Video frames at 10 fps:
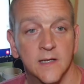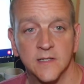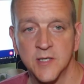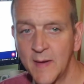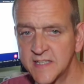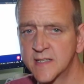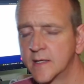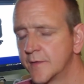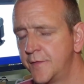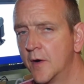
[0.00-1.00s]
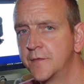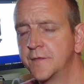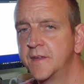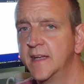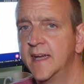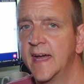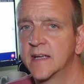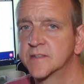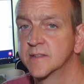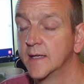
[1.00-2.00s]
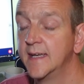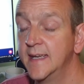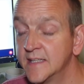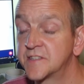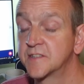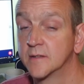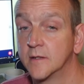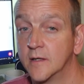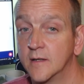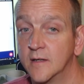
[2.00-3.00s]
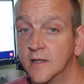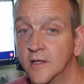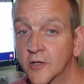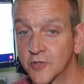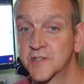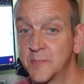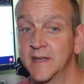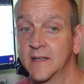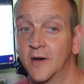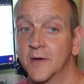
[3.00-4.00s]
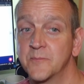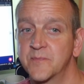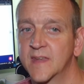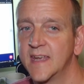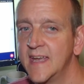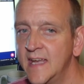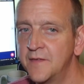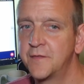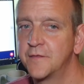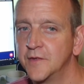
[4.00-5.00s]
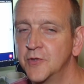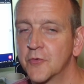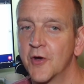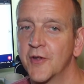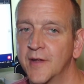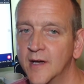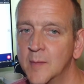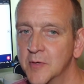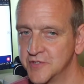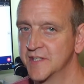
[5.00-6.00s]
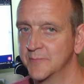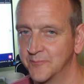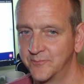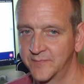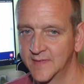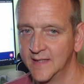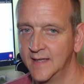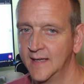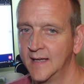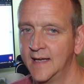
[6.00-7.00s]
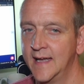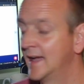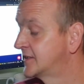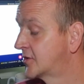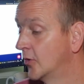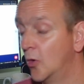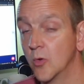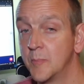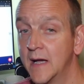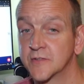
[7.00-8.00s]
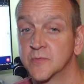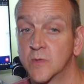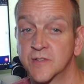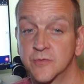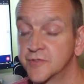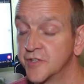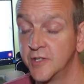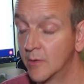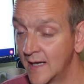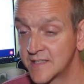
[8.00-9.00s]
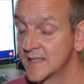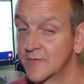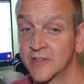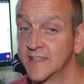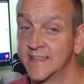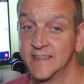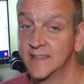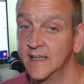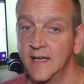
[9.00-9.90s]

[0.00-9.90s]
So basically the 550ex is a good Speedlite if you're on a budget. It's got all the bells and whistles that you're actually ever going to need.